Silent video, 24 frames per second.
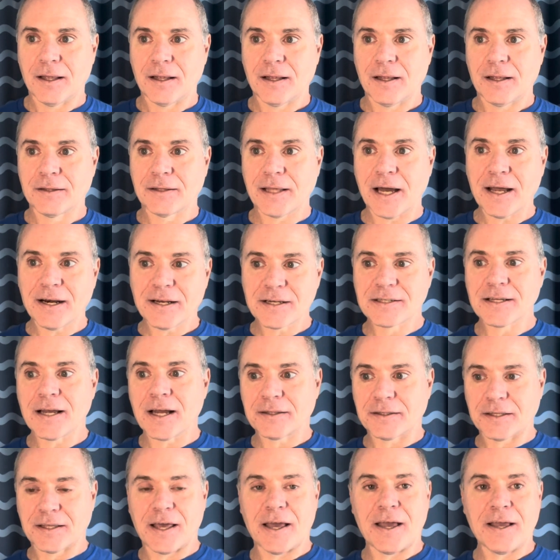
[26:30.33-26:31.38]
That is not
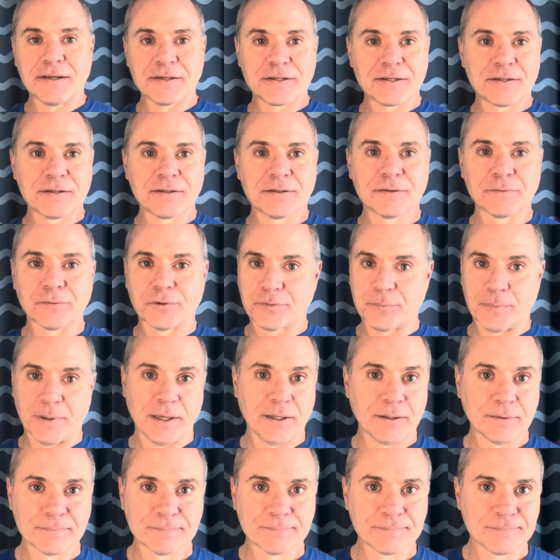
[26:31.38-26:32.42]
the case with
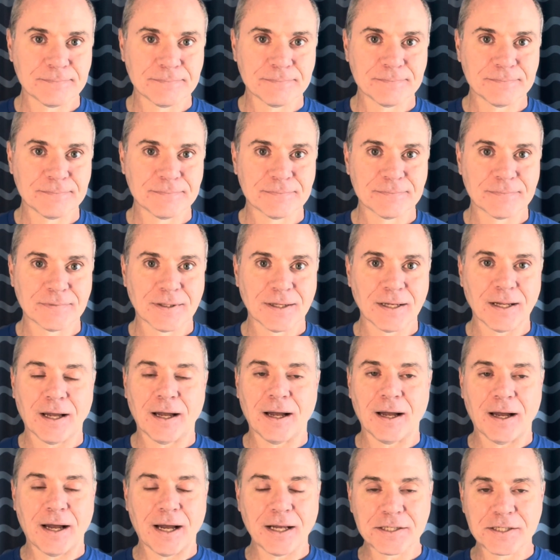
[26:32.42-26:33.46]
me.
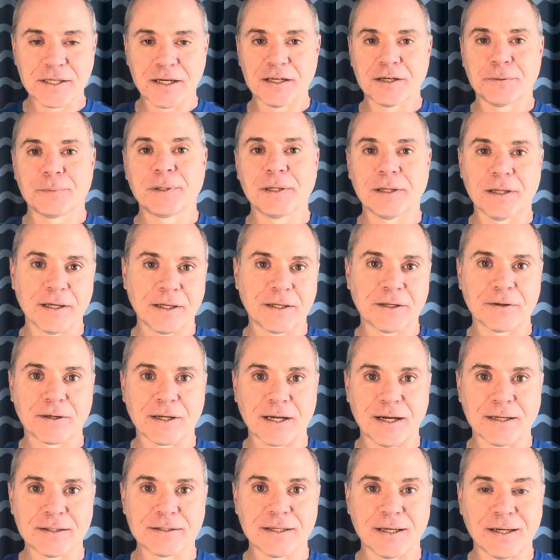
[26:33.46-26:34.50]
I genuinely like your
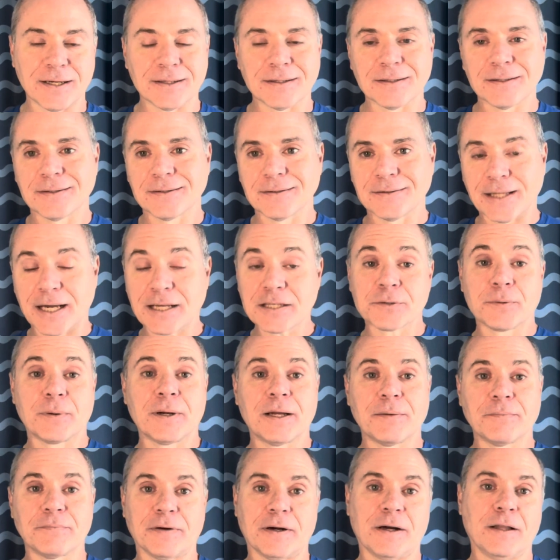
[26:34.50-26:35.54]
content. That's why
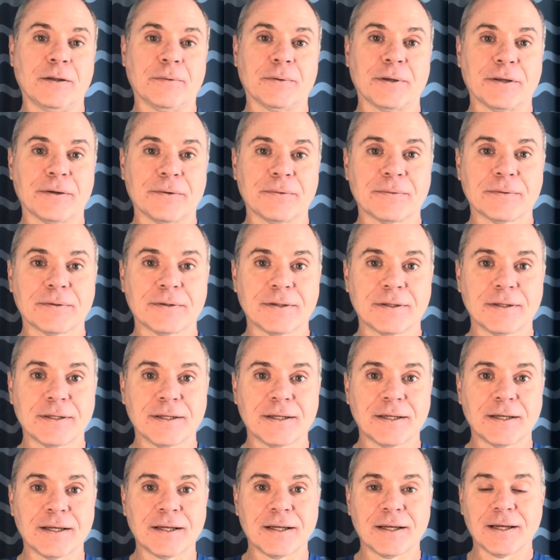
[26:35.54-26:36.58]
I'm following you.
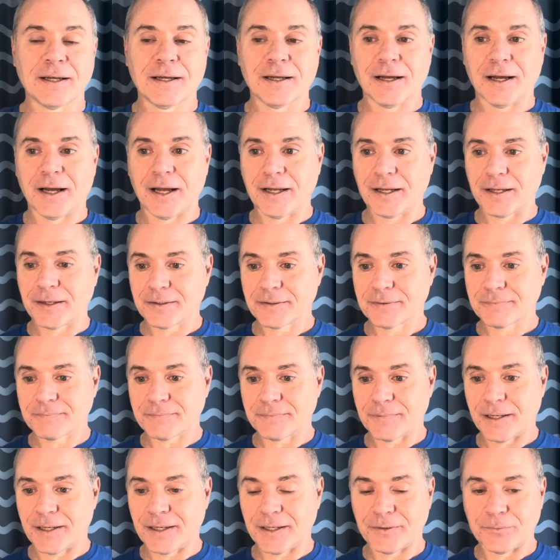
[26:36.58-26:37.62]
I
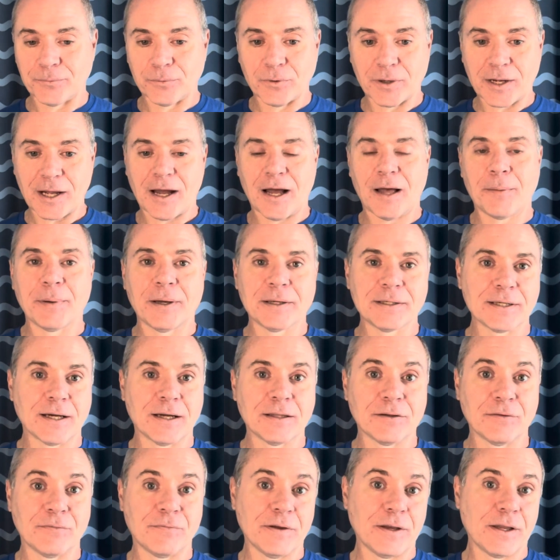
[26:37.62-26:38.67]
will comment on
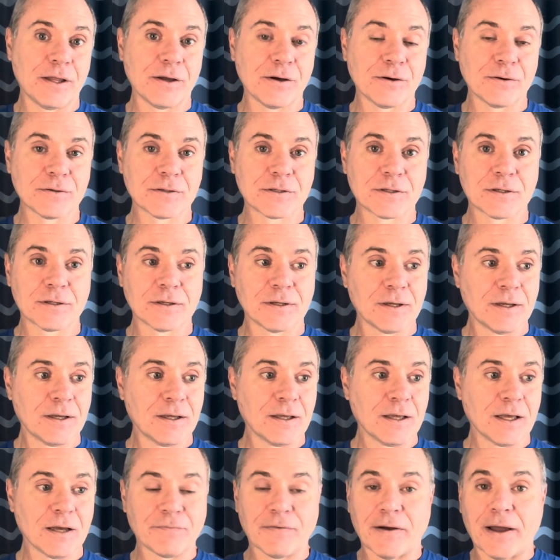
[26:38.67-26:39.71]
the videos
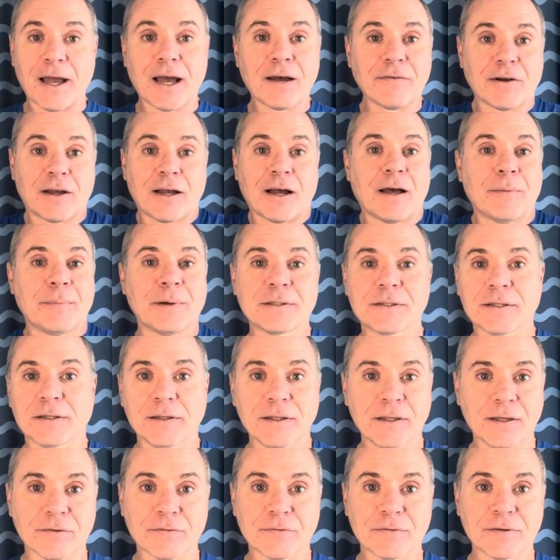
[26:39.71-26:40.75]
if I have a comment to
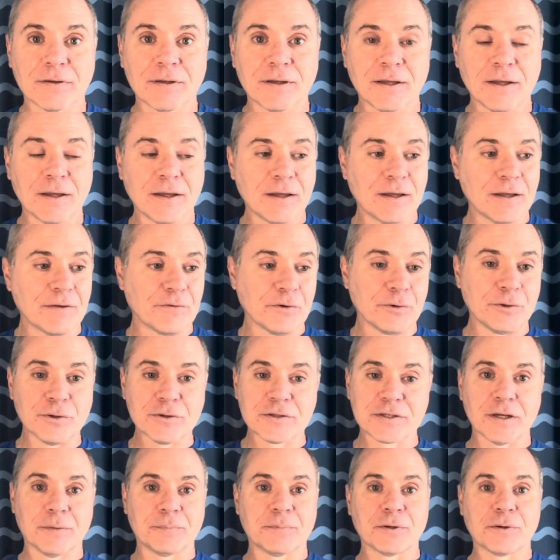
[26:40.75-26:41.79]
leave. If you do
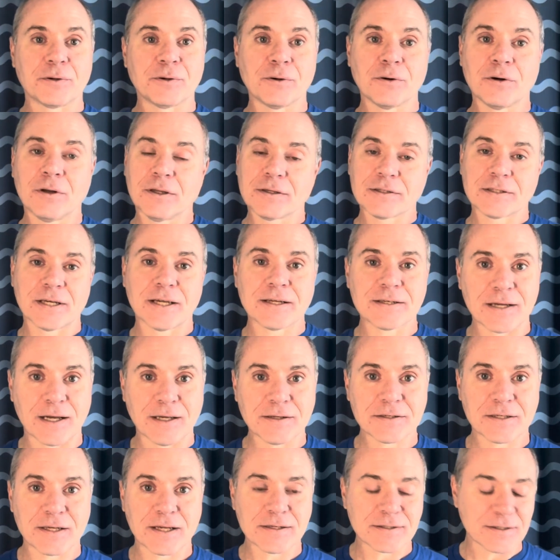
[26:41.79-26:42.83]
something cool, I'll
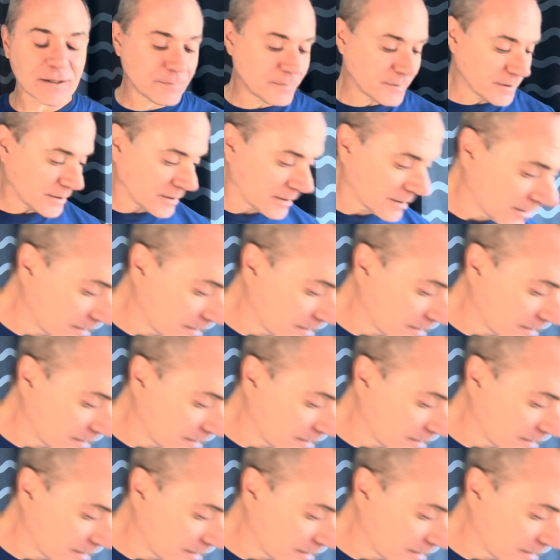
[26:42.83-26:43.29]
say something.